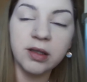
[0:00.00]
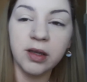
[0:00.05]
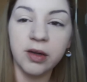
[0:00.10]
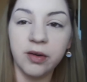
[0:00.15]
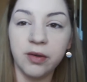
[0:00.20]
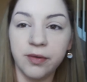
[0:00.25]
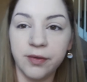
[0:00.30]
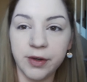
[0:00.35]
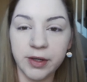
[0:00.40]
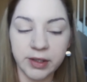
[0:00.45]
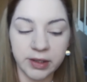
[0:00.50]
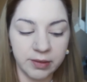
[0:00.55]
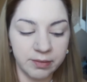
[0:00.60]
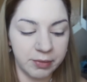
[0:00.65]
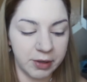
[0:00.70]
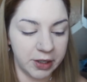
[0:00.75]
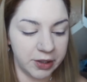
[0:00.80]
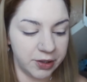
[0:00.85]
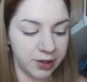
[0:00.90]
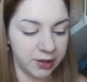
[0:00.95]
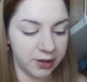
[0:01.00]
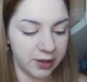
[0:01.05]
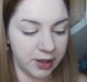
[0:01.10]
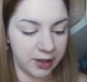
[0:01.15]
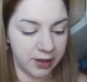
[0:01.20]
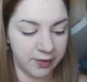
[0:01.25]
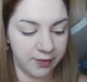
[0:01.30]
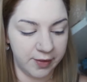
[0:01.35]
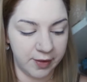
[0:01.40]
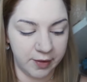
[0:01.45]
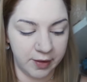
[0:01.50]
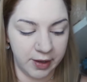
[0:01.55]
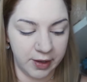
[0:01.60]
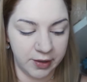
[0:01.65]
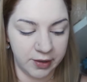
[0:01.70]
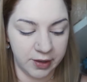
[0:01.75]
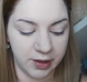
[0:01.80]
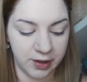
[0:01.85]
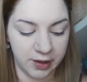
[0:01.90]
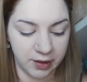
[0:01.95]
So first impressions on the
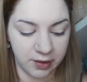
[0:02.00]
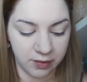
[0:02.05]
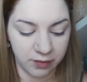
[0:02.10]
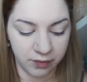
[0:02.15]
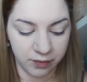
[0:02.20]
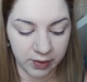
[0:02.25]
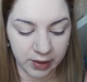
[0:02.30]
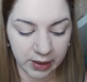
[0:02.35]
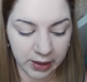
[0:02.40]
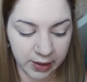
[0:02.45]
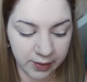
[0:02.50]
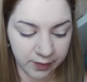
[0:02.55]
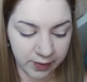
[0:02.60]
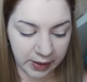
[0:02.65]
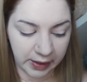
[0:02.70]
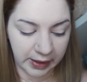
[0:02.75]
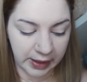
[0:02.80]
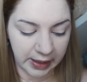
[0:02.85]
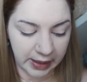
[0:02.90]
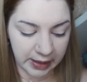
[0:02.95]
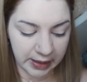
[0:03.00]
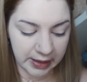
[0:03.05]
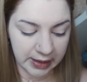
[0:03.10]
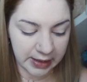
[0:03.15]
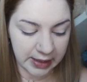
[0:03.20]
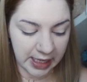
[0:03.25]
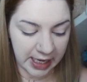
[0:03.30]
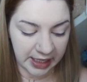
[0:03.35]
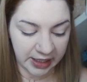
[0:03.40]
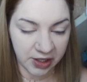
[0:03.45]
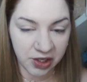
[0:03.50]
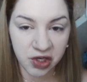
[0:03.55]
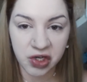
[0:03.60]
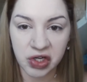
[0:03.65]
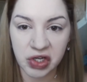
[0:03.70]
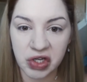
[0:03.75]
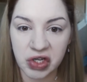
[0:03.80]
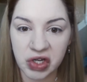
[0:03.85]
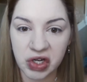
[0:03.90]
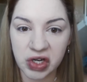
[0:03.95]
foundation, it's really, really
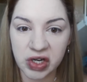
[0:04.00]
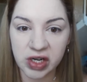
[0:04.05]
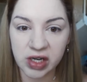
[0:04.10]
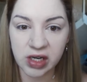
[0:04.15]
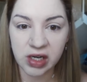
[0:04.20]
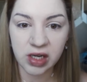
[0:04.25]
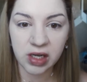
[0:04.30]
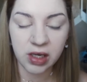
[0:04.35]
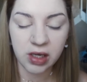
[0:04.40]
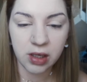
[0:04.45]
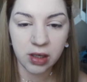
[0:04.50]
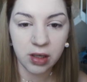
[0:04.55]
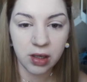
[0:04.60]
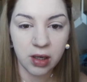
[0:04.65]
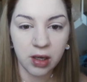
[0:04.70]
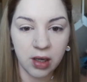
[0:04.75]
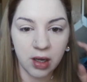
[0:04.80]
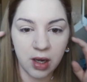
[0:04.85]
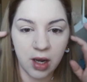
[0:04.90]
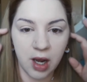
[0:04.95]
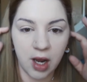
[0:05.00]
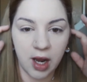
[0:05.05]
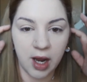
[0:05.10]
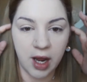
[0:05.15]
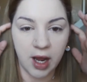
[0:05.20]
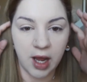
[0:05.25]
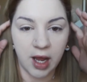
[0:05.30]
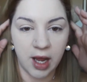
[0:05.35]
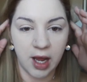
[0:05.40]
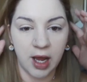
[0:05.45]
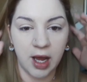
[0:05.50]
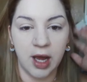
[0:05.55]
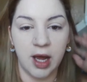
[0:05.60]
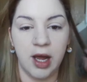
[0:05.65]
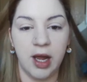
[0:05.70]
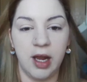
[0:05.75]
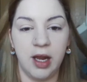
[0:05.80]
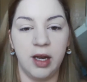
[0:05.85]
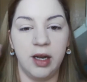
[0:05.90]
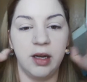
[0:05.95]
textured,
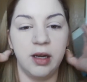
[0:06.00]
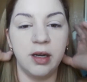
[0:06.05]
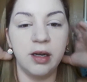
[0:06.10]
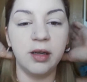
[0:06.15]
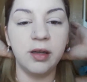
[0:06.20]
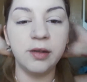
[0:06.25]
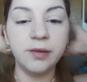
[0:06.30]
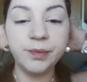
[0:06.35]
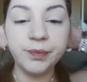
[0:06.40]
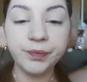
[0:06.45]
and